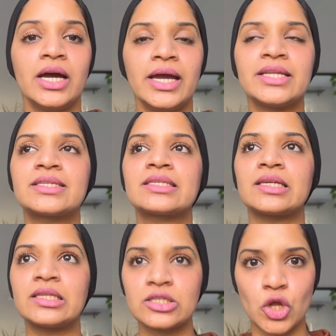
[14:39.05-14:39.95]
It
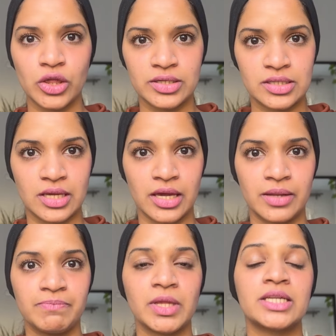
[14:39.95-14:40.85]
sits on the
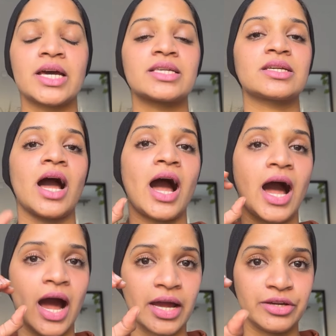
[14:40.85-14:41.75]
skin, it has a
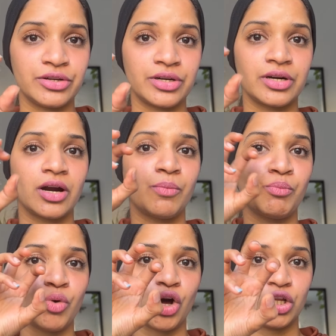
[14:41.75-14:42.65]
higher
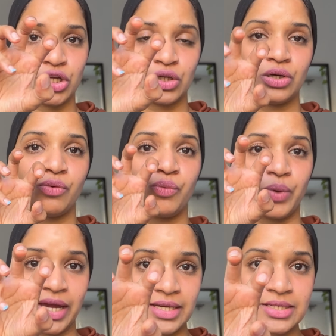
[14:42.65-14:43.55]
molecular
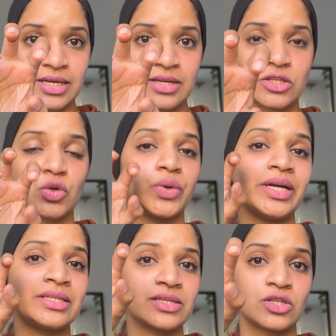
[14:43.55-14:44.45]
weight, so
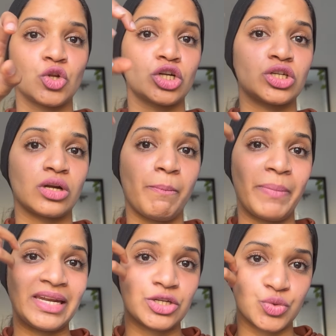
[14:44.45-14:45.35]
it is not gonna
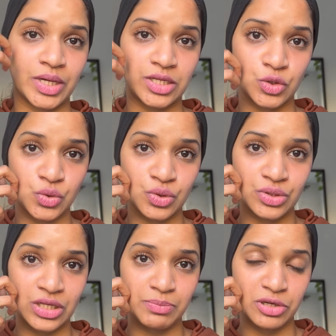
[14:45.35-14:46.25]
penetrate into the
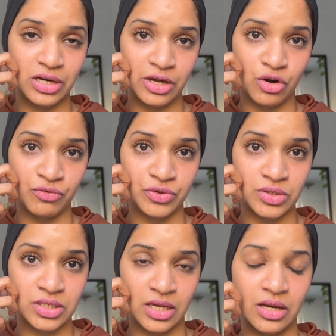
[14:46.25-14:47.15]
deeper layer of your
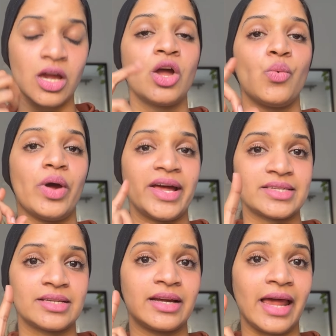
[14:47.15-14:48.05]
skin.
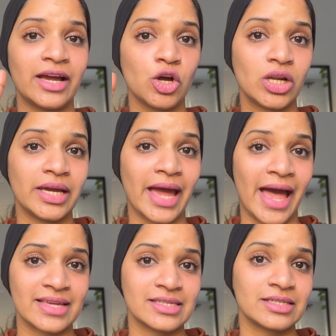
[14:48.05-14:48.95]
Whereas the glycolic
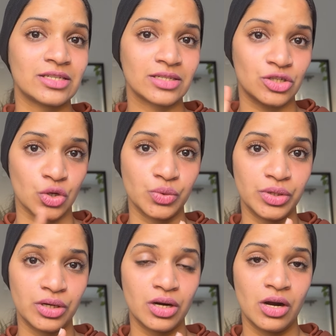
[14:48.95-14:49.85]
acid
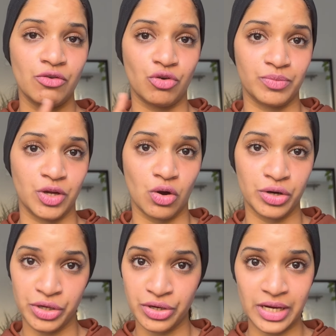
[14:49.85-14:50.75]
toner from The
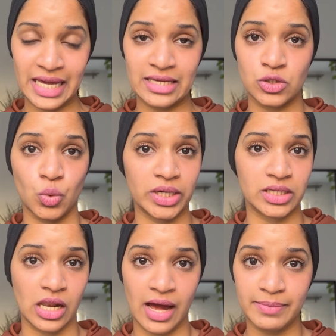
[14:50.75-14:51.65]
Ordinary is quite
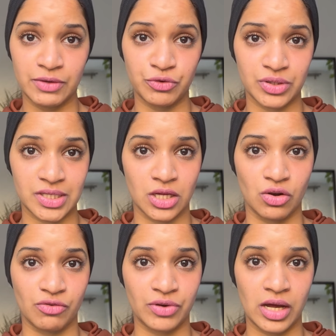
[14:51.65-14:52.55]
alarming for the skin
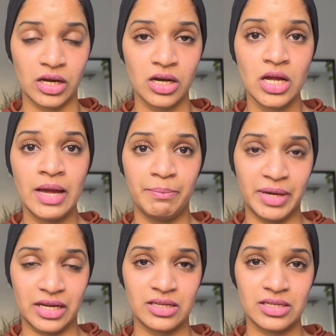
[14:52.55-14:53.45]
of color
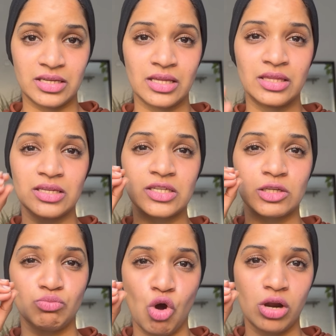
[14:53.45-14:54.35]
because these
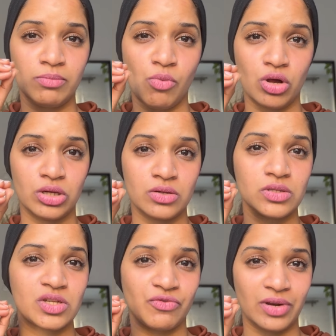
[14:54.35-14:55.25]
small
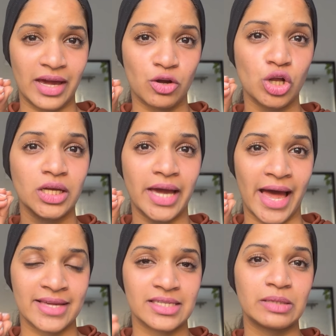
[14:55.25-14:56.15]
molecules of glycolic
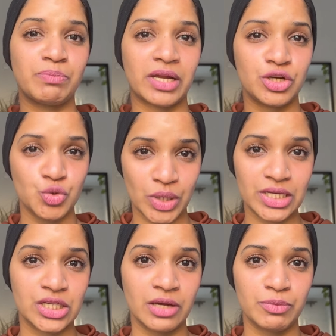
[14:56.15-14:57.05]
acid
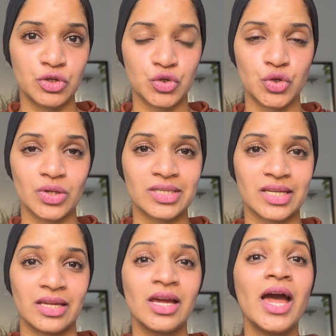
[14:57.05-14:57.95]
penetrate deep into your
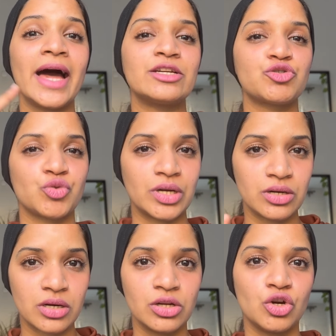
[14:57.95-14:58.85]
skin and
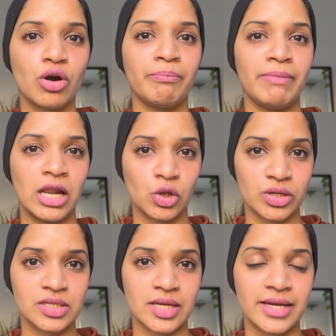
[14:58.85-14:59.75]
trigger your
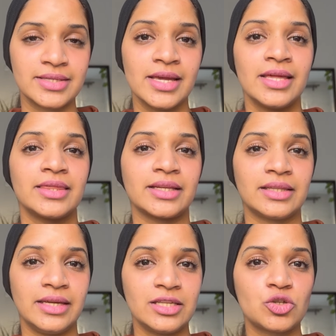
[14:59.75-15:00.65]
melanocytes that
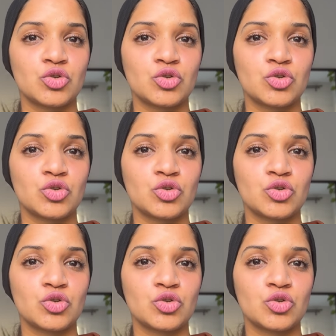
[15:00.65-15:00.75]
leads to